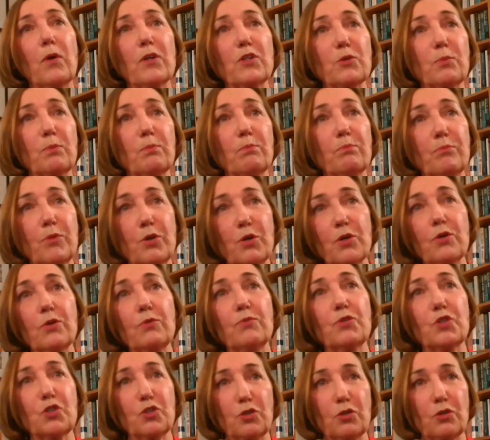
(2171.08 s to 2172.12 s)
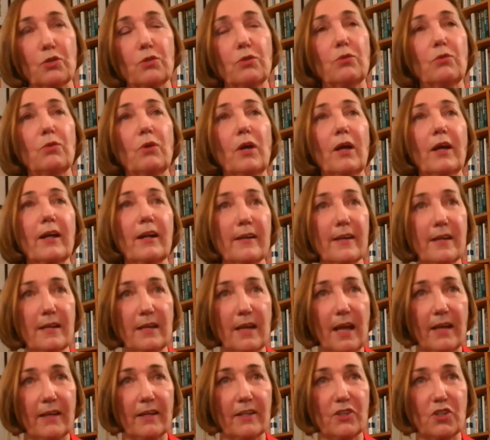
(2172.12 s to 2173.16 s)
which moves to a
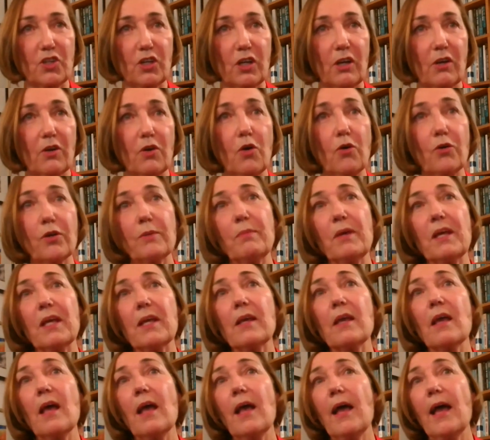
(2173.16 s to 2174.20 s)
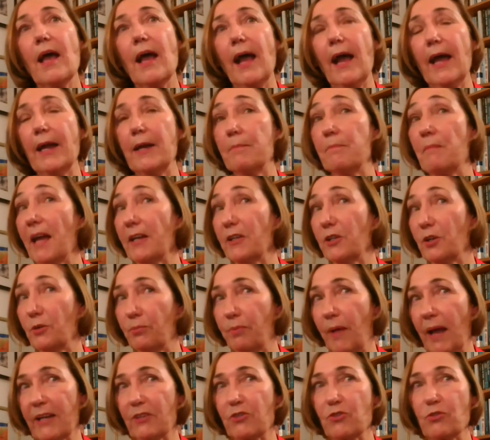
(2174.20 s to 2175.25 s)
clean energy economy and a
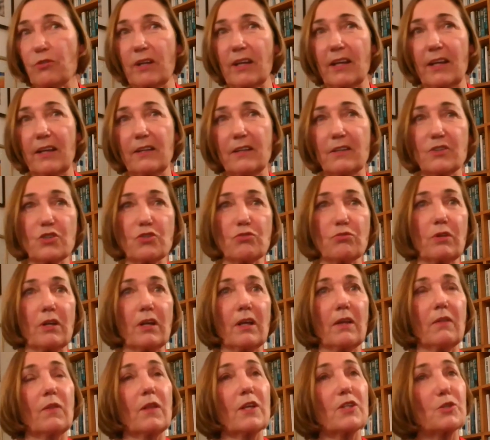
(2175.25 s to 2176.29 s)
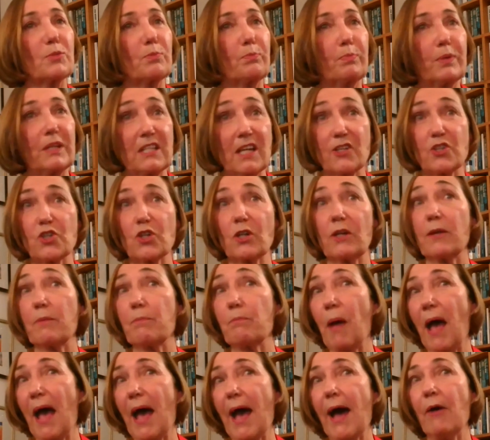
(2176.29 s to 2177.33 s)
manufacturing industry that's
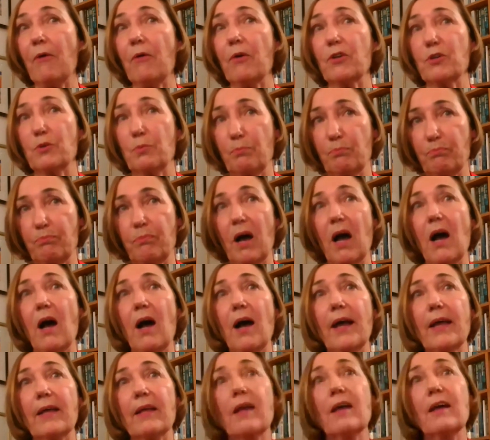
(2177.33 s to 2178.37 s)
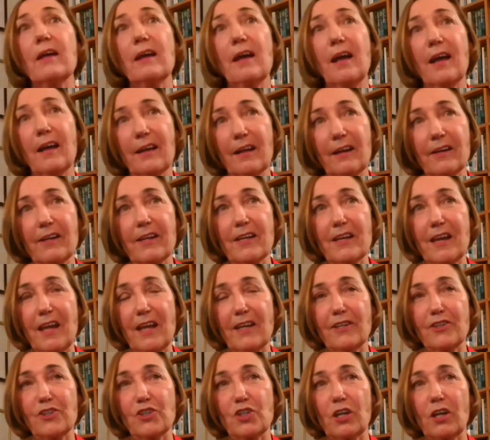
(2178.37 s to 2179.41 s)
potentially powered by a clean
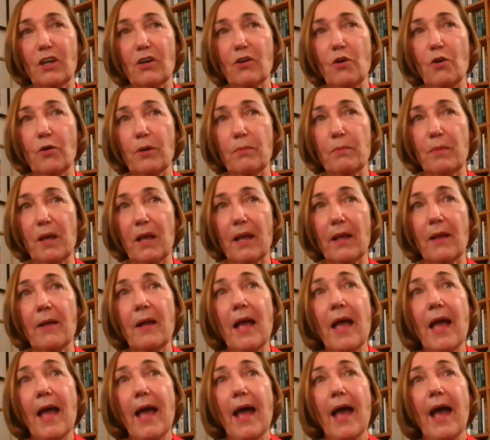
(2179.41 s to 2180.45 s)
energy economy.